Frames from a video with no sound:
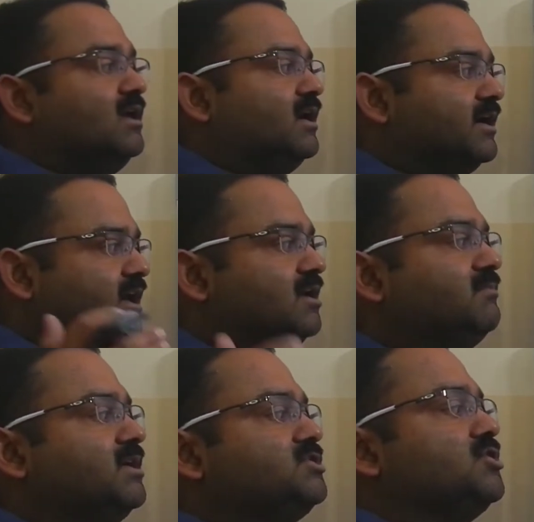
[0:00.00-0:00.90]
Again,
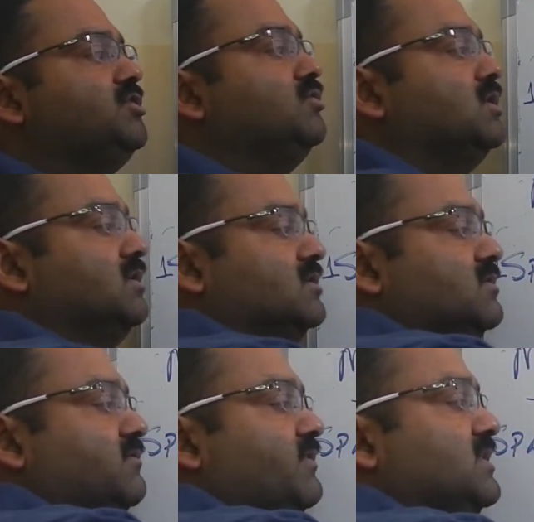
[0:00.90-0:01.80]
my
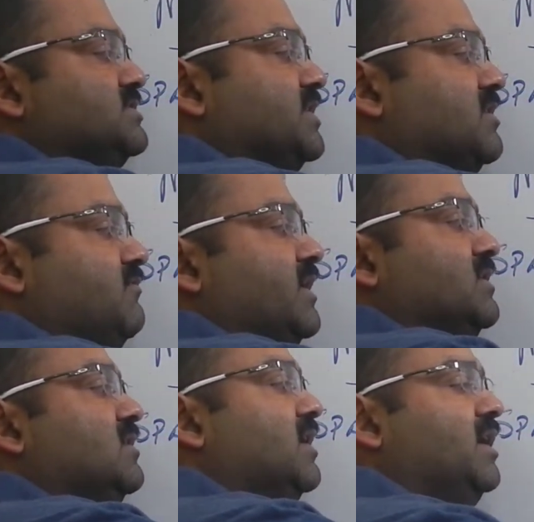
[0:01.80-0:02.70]
scheduler will check
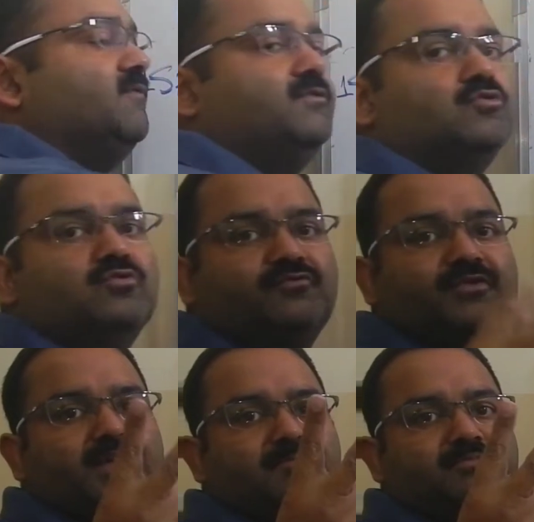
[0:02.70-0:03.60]
whether I have two
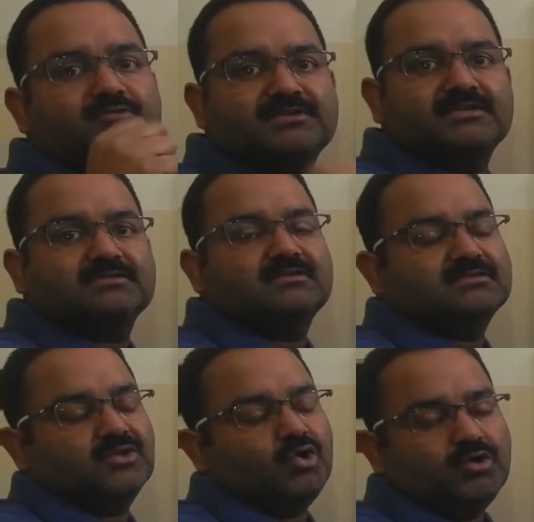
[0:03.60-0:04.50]
free processors
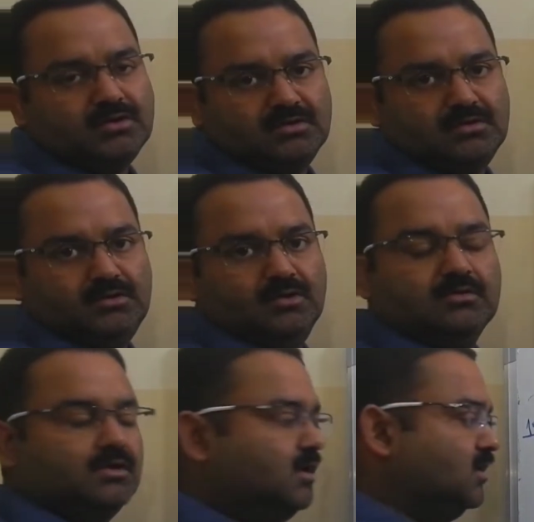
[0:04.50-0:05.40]
or not.
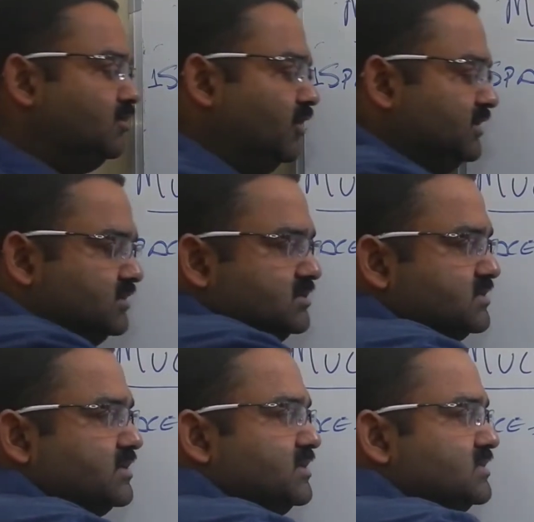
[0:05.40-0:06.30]
Now, in
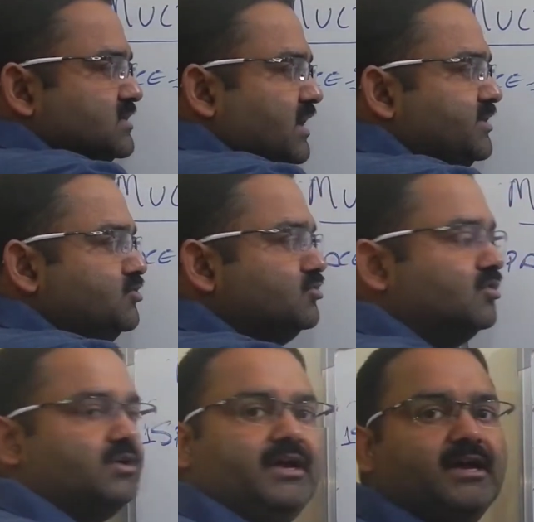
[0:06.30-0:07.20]
this case, I do
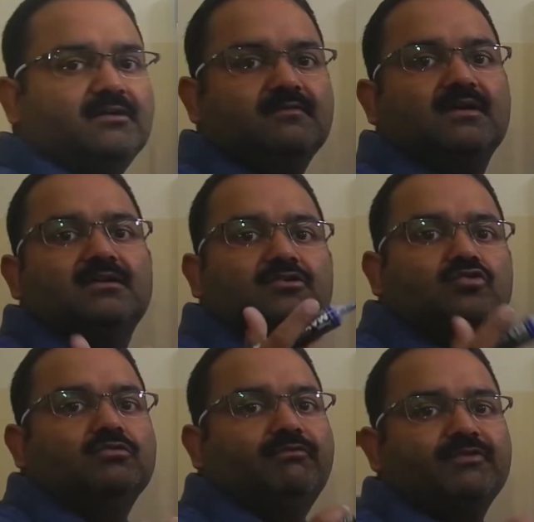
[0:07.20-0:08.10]
not have
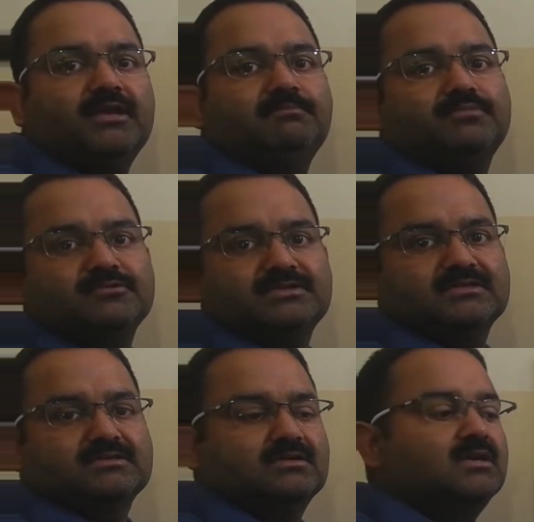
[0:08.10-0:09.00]
two free
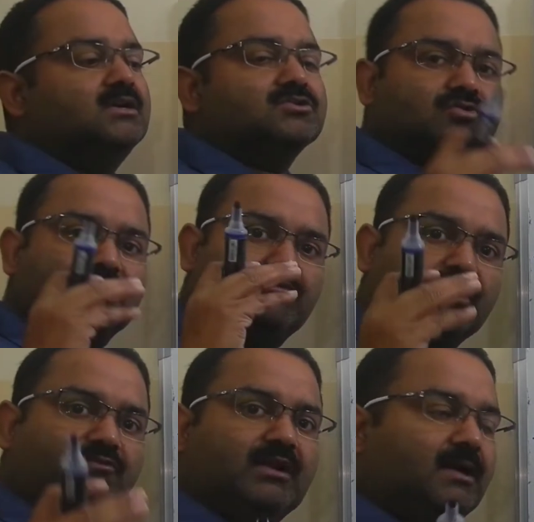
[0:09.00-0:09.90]
processors. So then
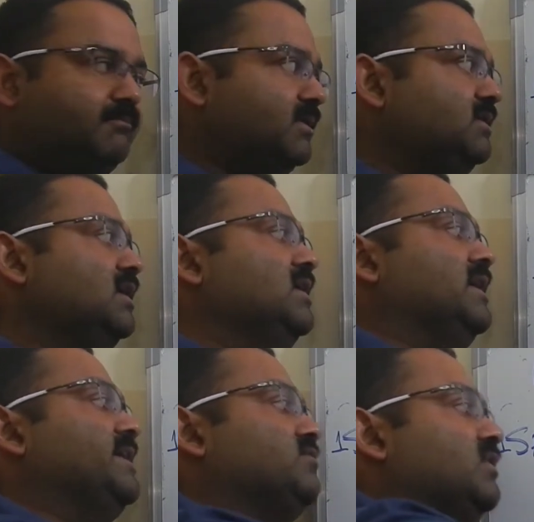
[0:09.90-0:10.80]
what will happen?
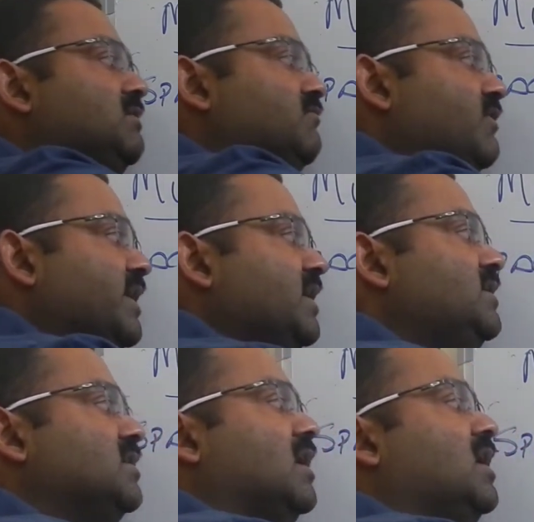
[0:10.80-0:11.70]
It will
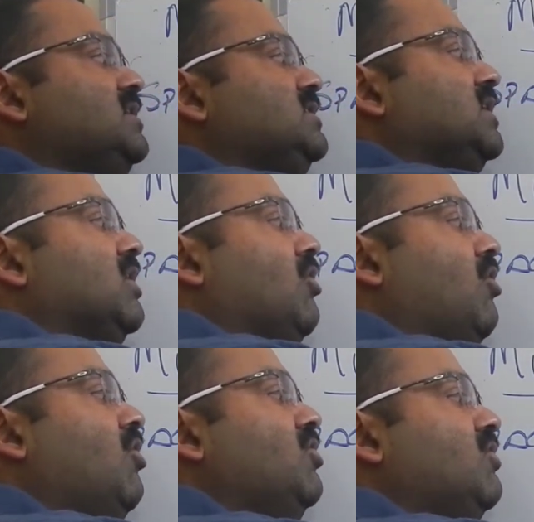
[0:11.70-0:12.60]
wait until
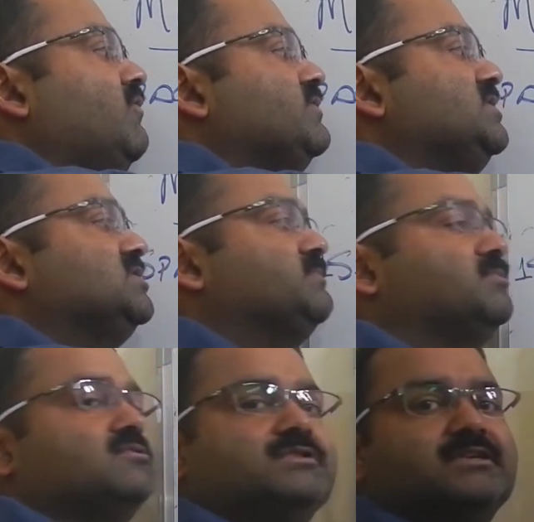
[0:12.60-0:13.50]
all of these
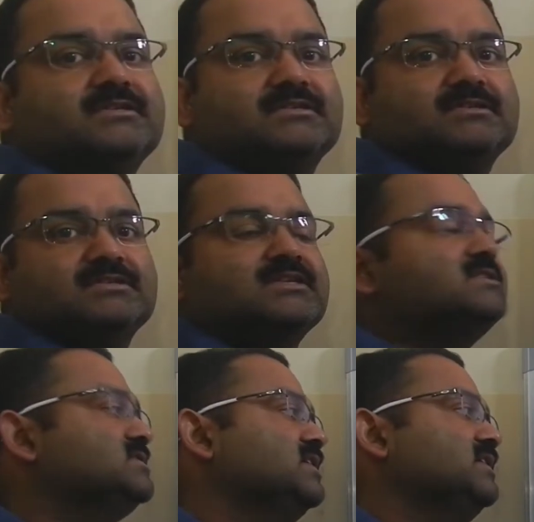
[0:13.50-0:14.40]

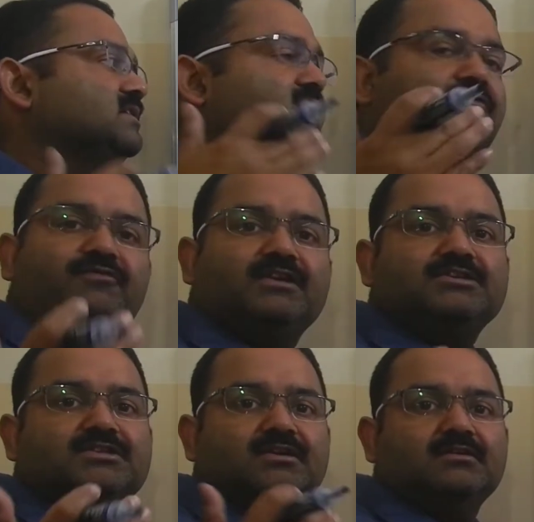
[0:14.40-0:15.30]
processes, they
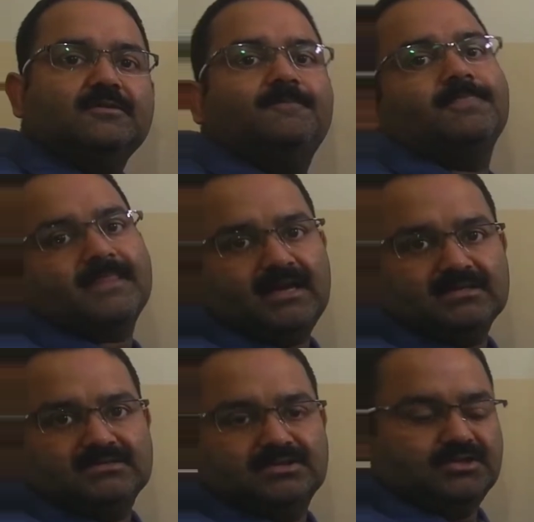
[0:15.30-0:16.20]
finish their
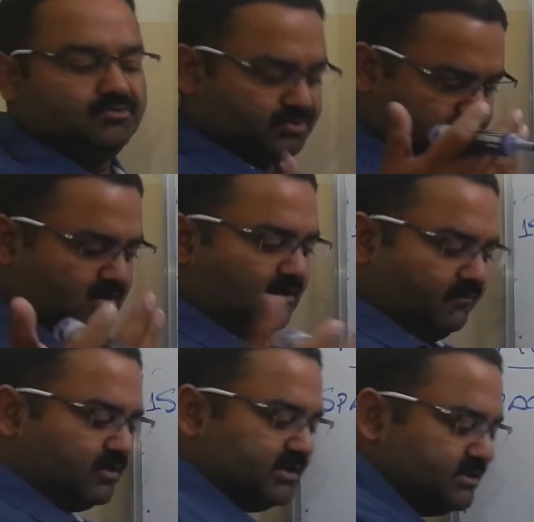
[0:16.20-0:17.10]
execution.
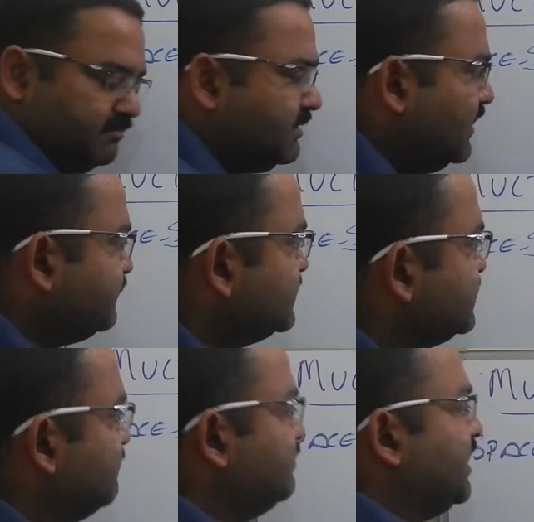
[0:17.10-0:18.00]
For example, after
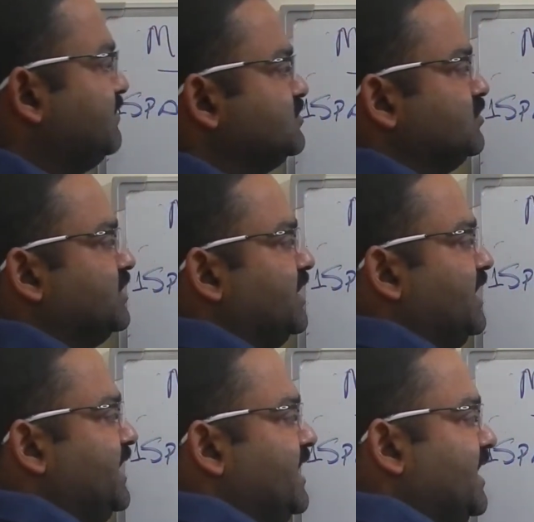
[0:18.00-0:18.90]
some time,
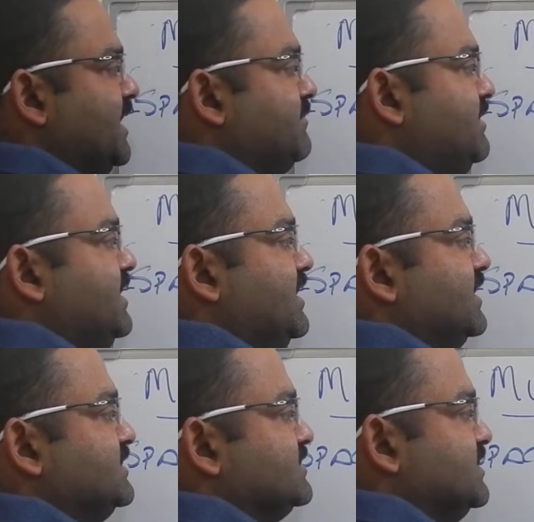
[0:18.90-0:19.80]
okay, A, B
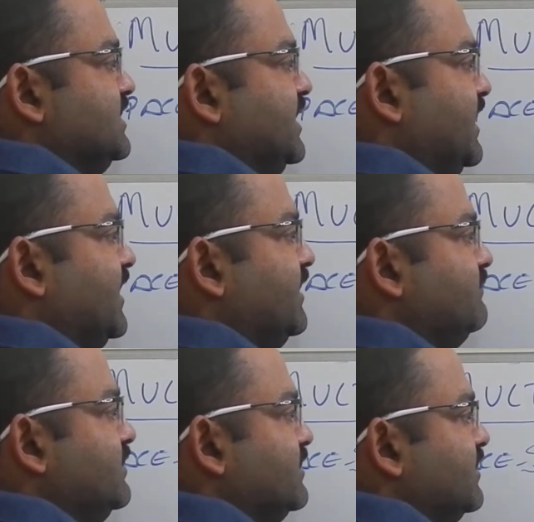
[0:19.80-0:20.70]
and C
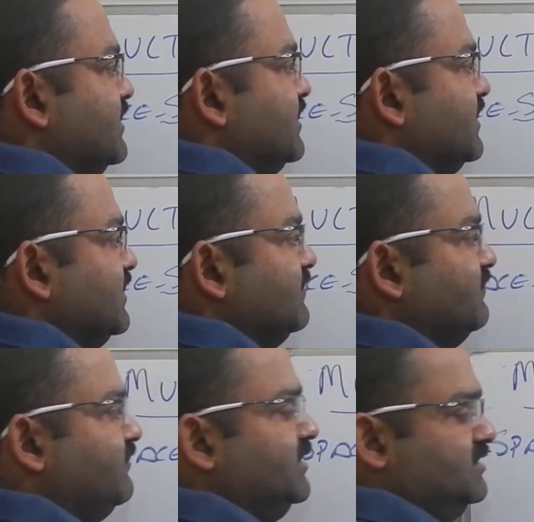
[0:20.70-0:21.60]
have
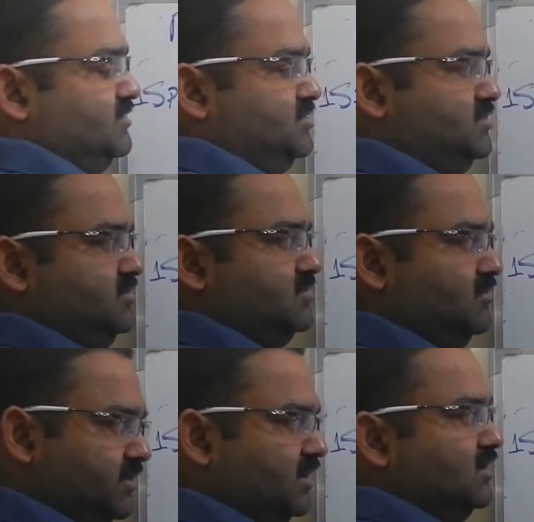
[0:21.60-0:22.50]
finished.
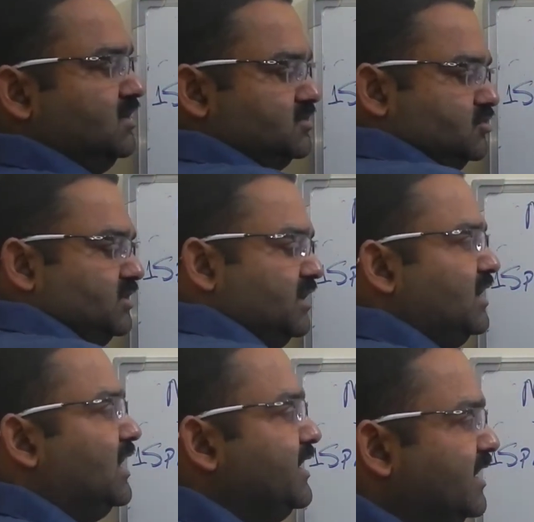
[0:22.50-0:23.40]
Okay, so
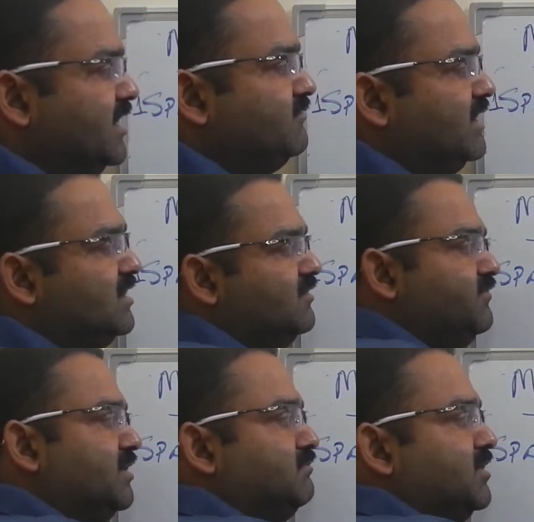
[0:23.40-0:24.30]
then I have
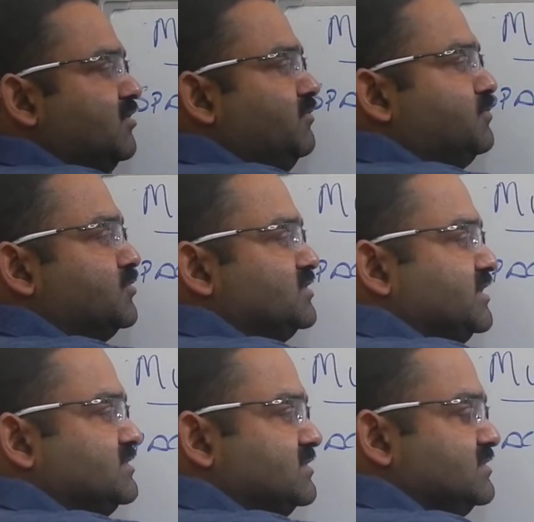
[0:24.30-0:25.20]
enough number of
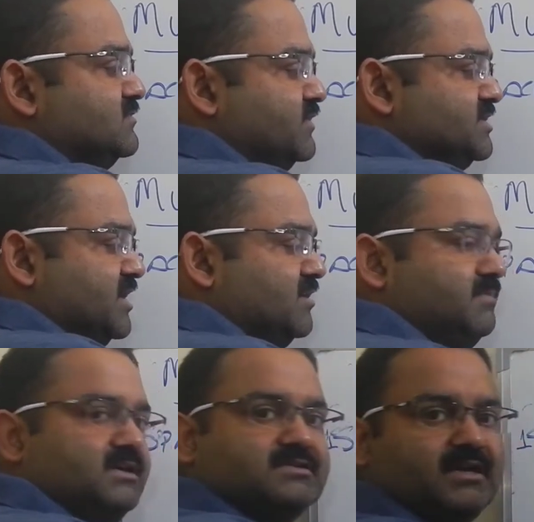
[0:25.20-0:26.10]
processors which can
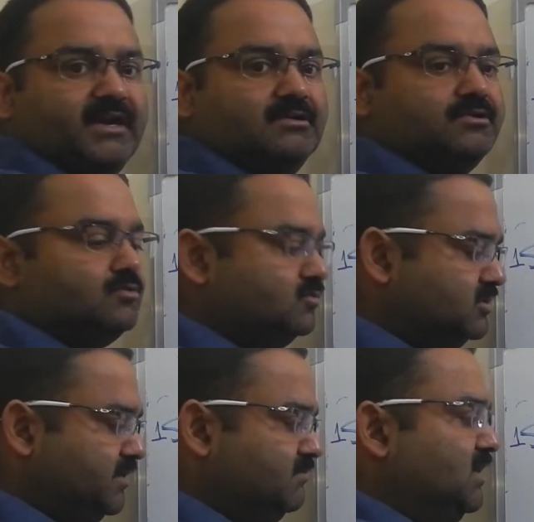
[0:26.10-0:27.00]
be assigned to
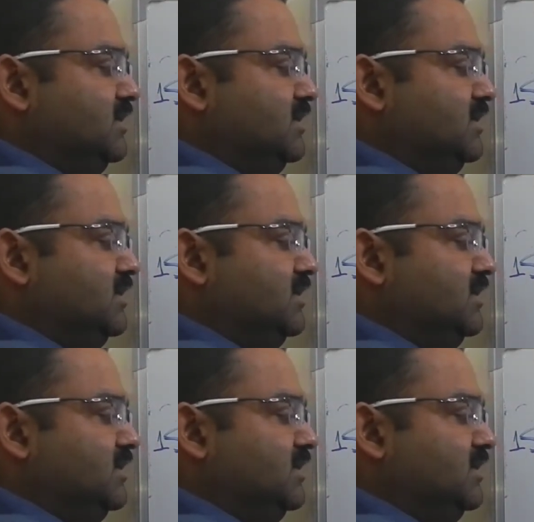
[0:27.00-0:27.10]
them.